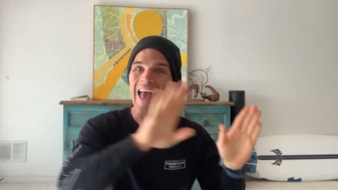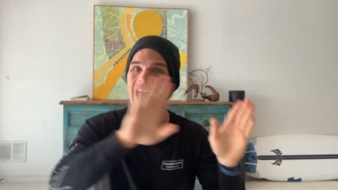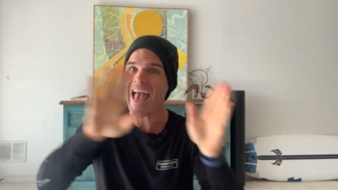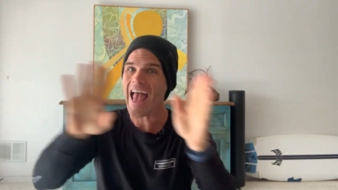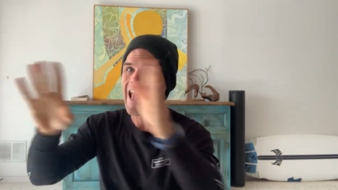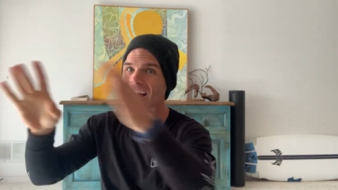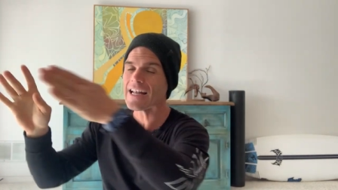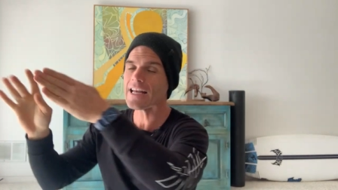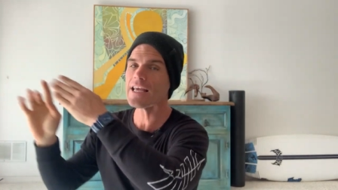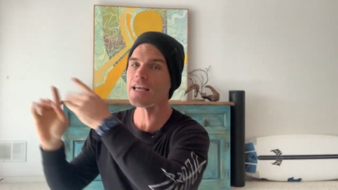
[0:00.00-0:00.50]

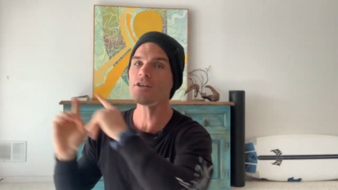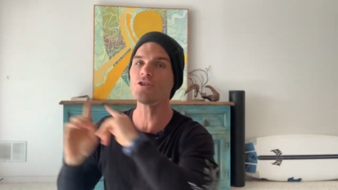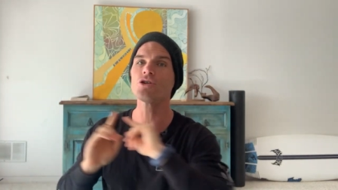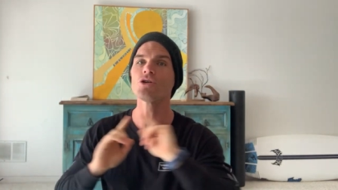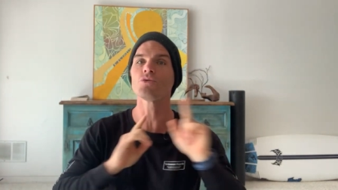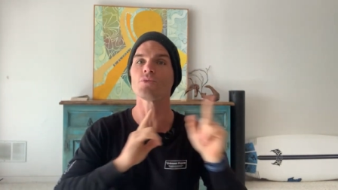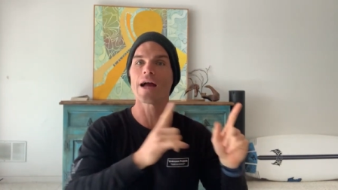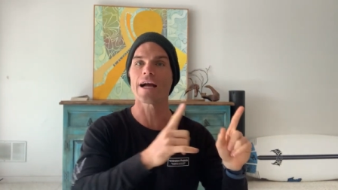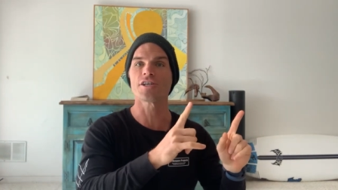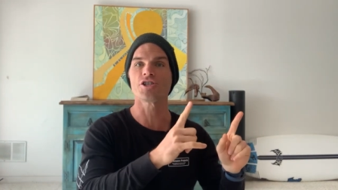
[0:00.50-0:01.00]
any
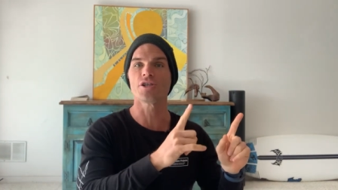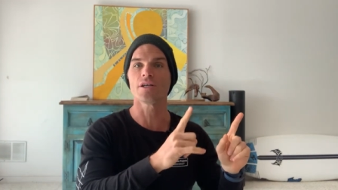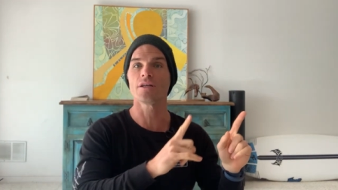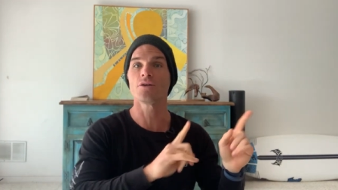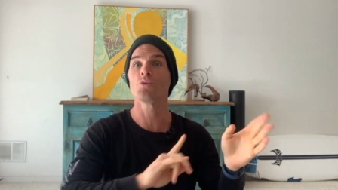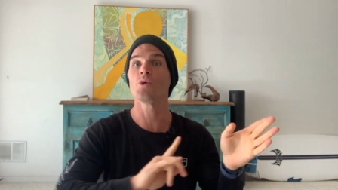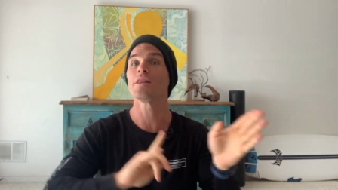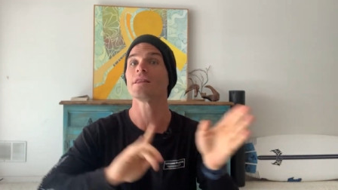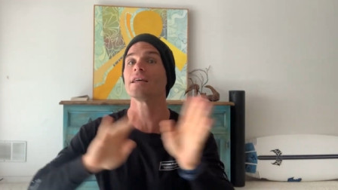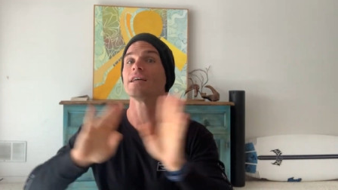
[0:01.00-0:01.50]

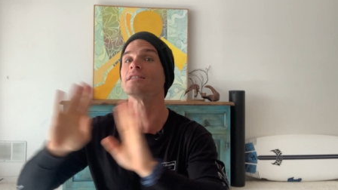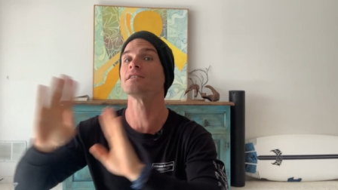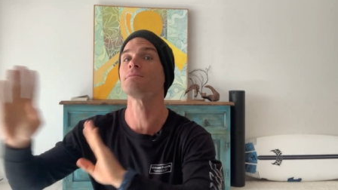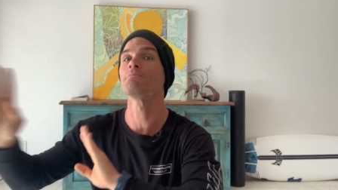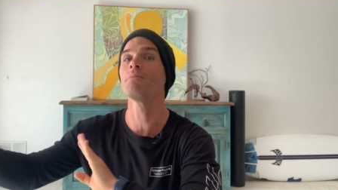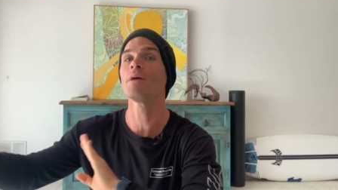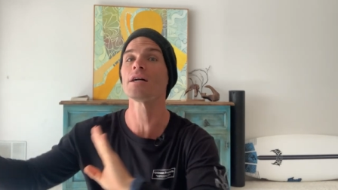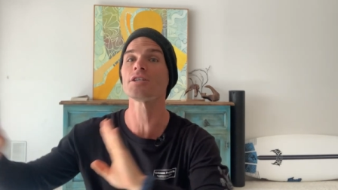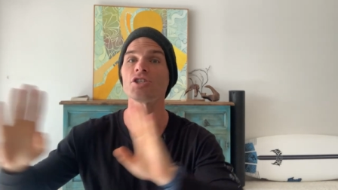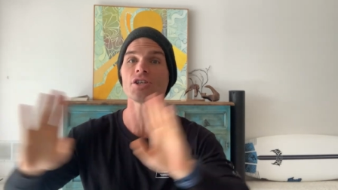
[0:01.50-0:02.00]
direction with as
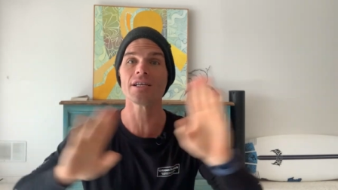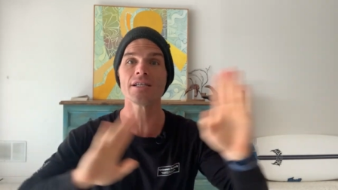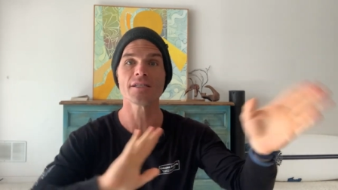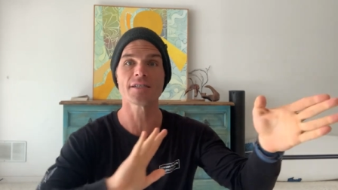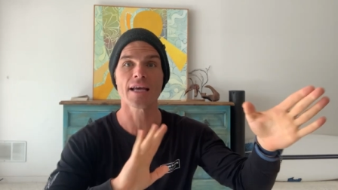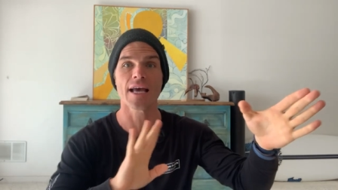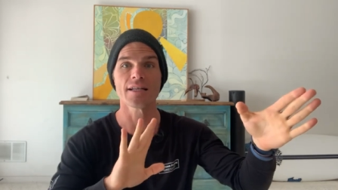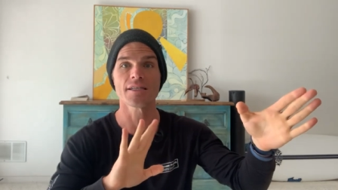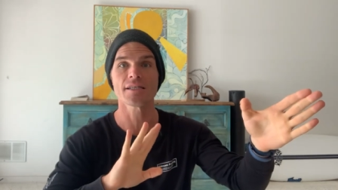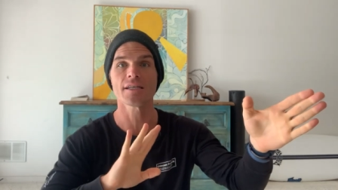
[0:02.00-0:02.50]
much
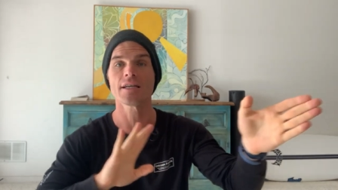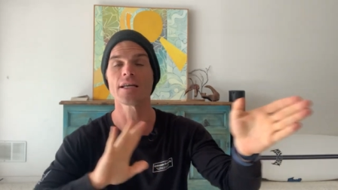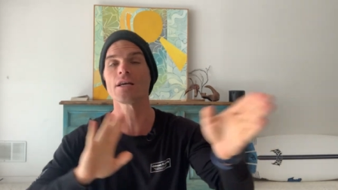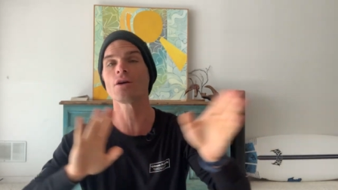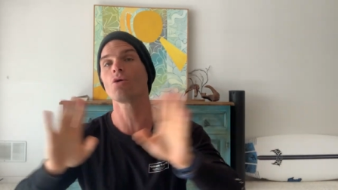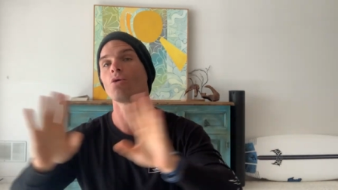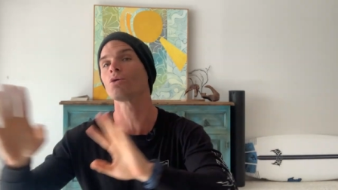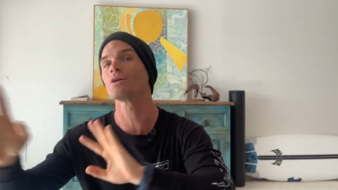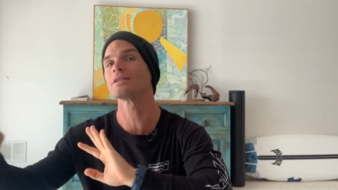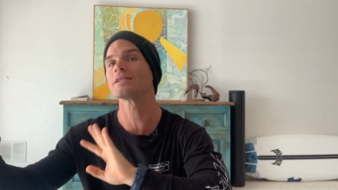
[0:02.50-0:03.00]
intensity
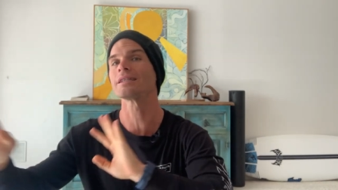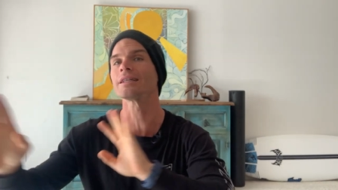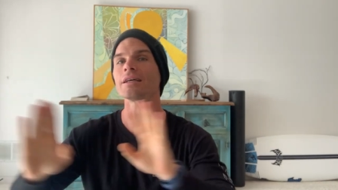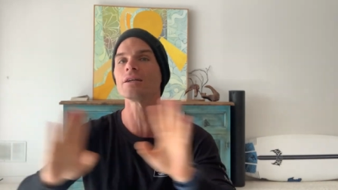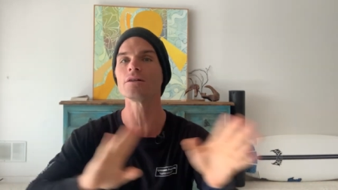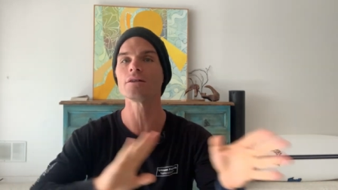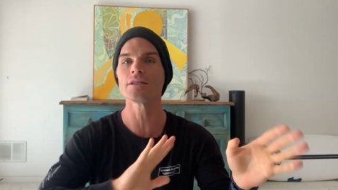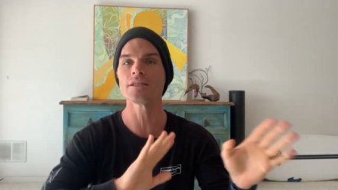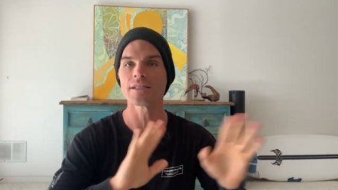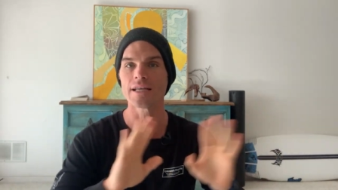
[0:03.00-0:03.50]
or as
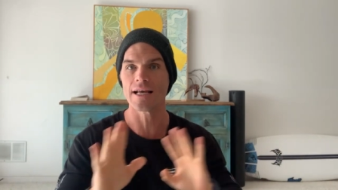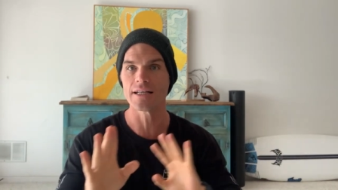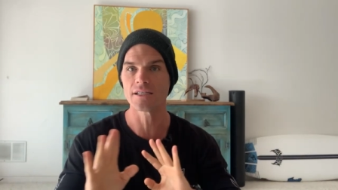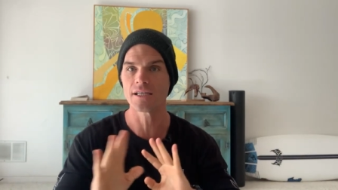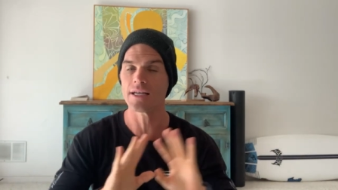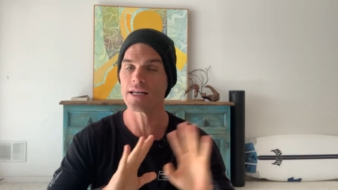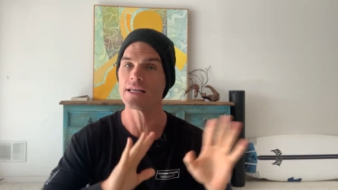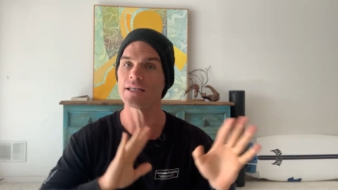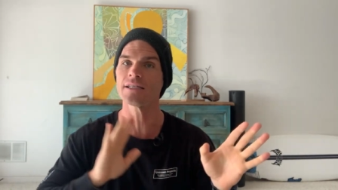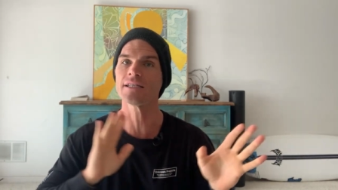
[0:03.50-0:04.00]
little
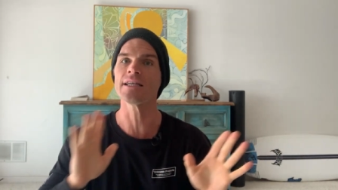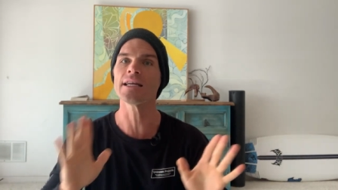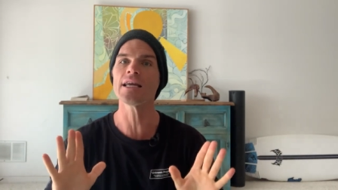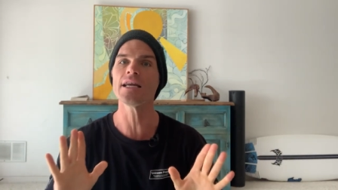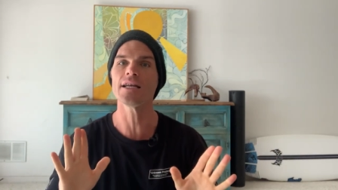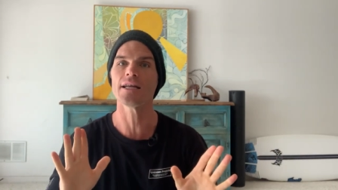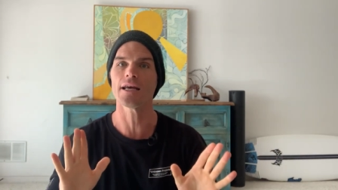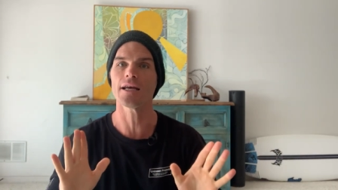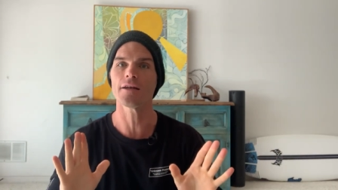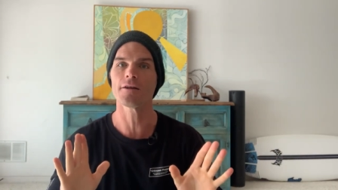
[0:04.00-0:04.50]
intensity as
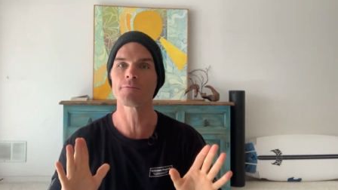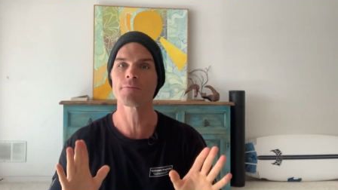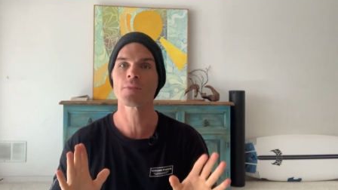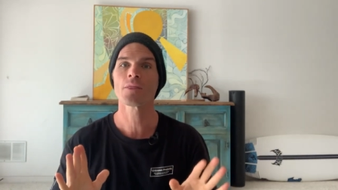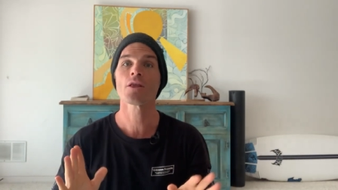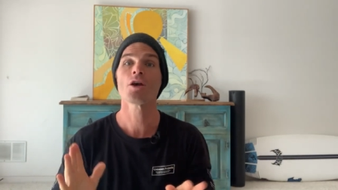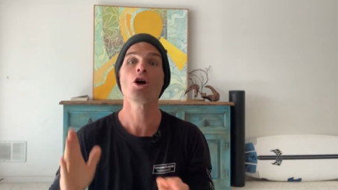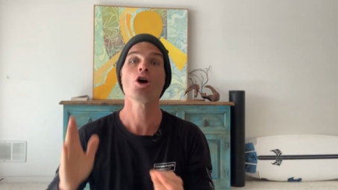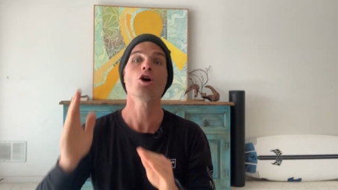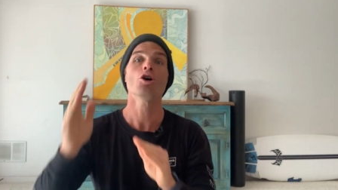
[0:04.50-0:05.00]
needed
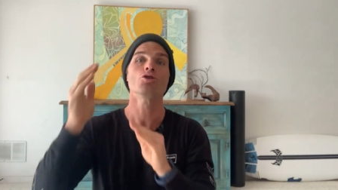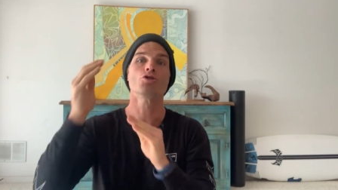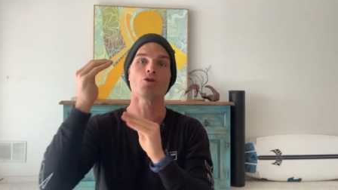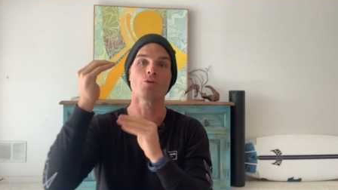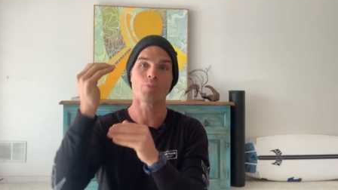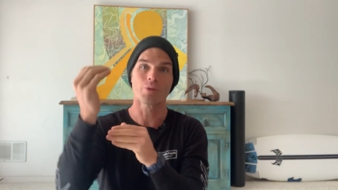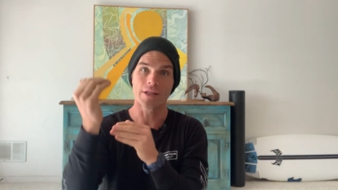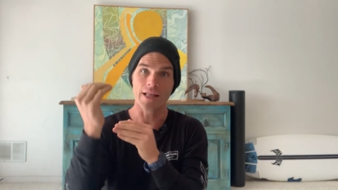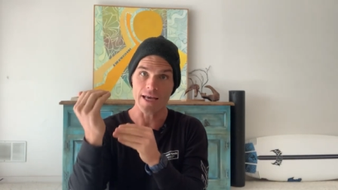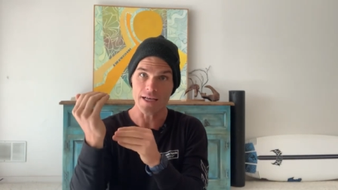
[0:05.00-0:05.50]
to
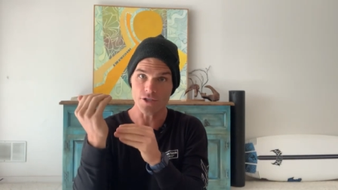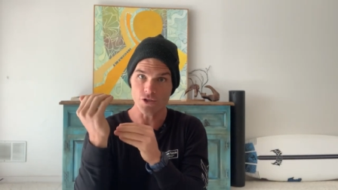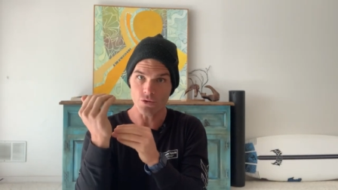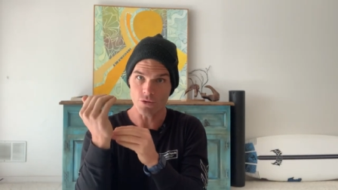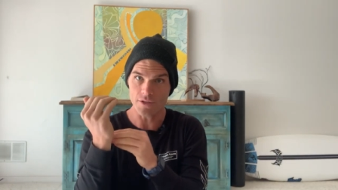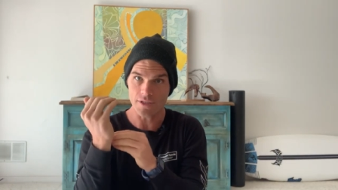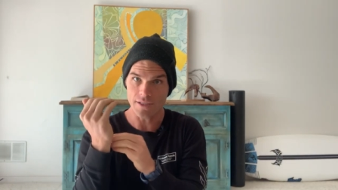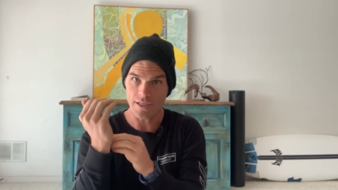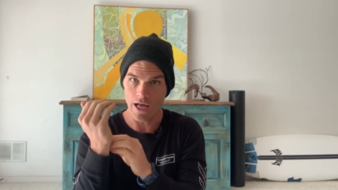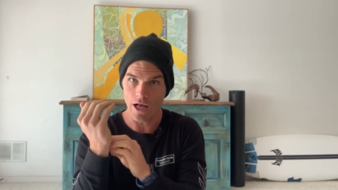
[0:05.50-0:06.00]
place
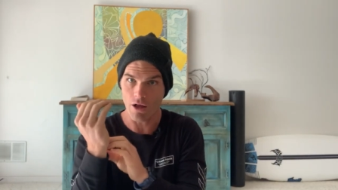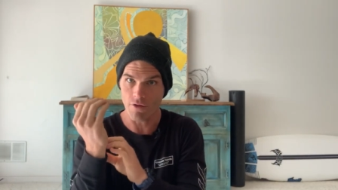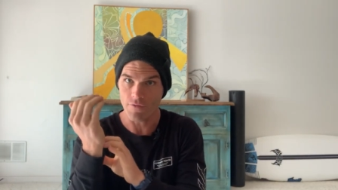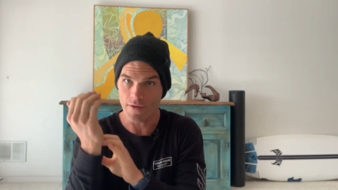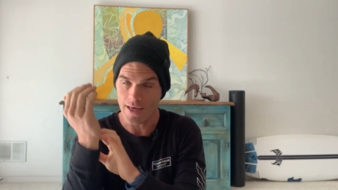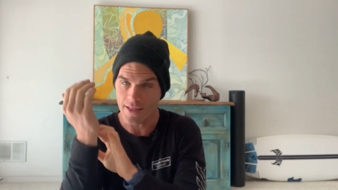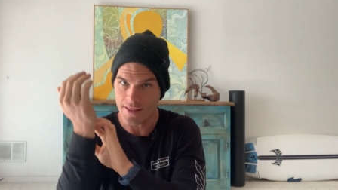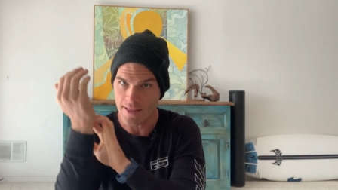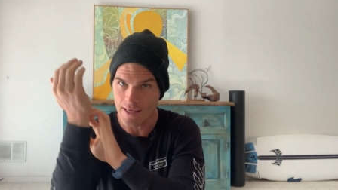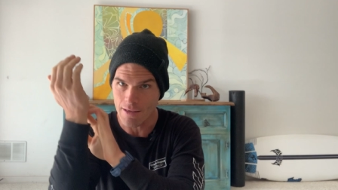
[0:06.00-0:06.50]
yourself
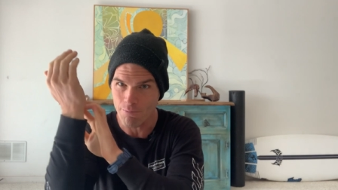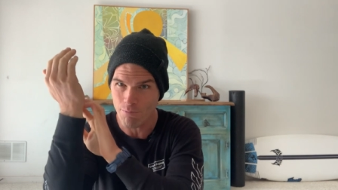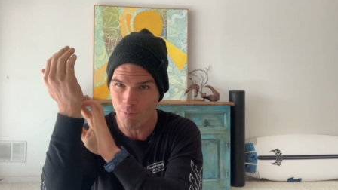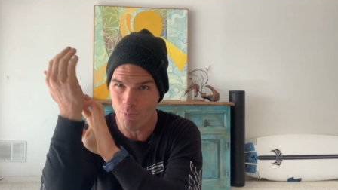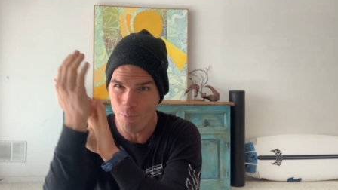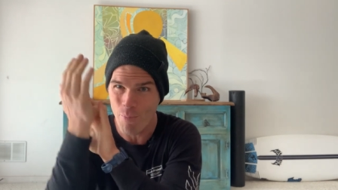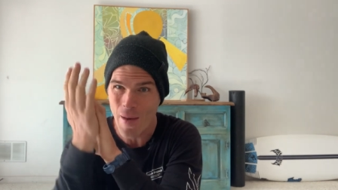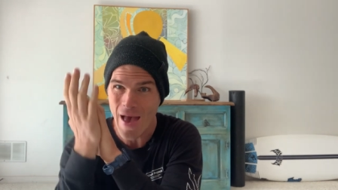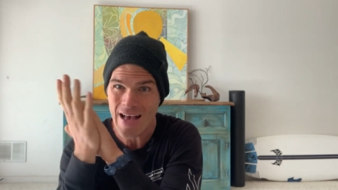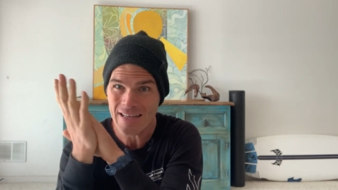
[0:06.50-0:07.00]
at the
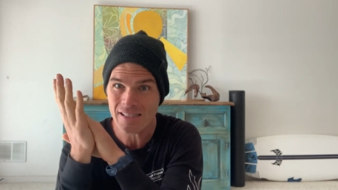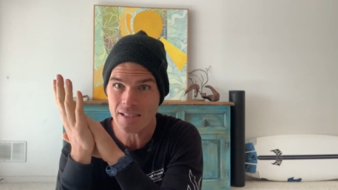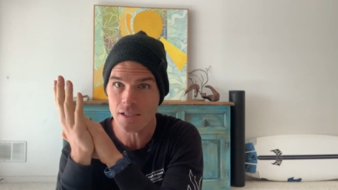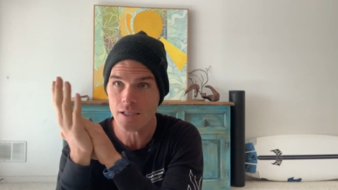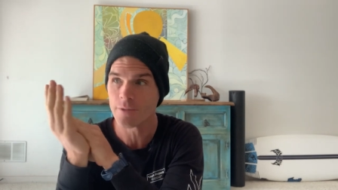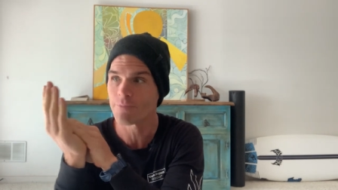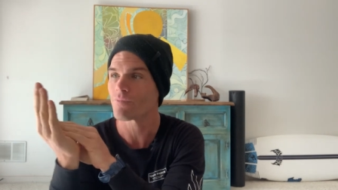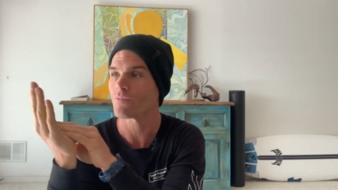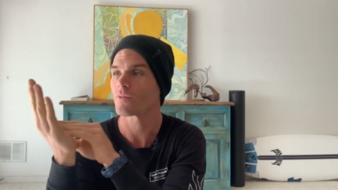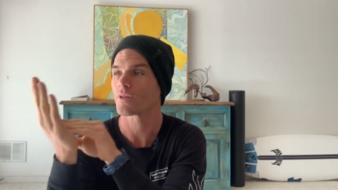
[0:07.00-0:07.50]
best